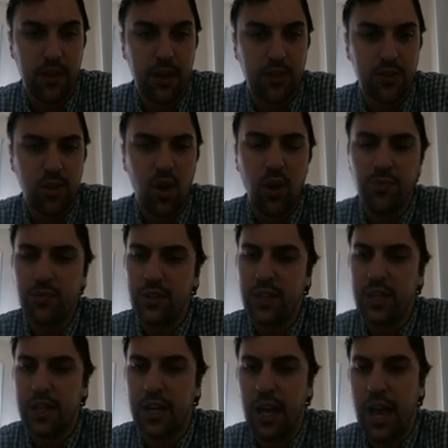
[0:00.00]
So
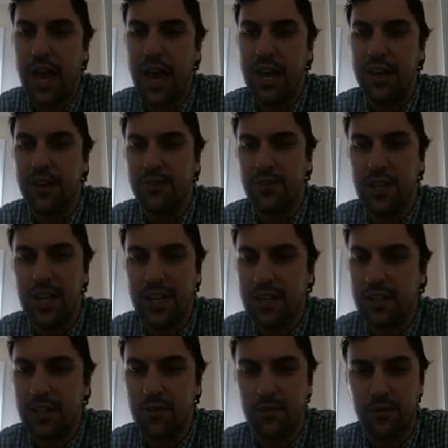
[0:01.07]
hopefully, if you take
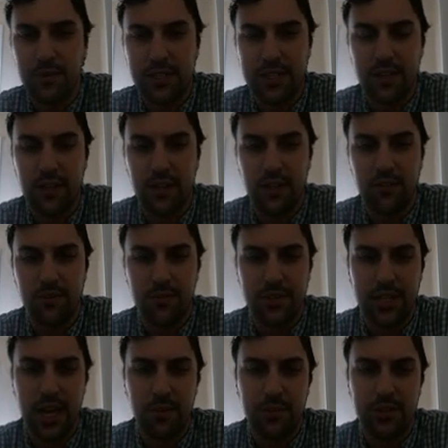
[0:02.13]
anything from this
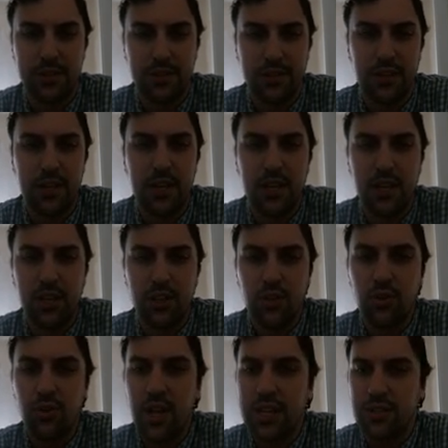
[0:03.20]
game, it's
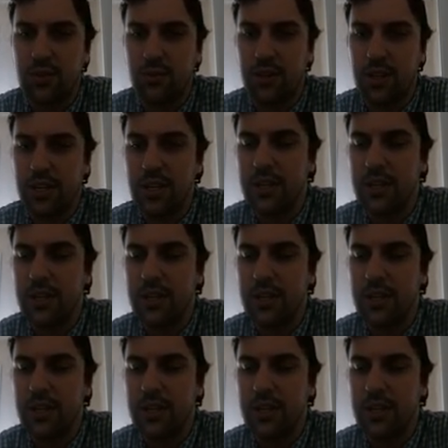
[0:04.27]
utilize your thickness.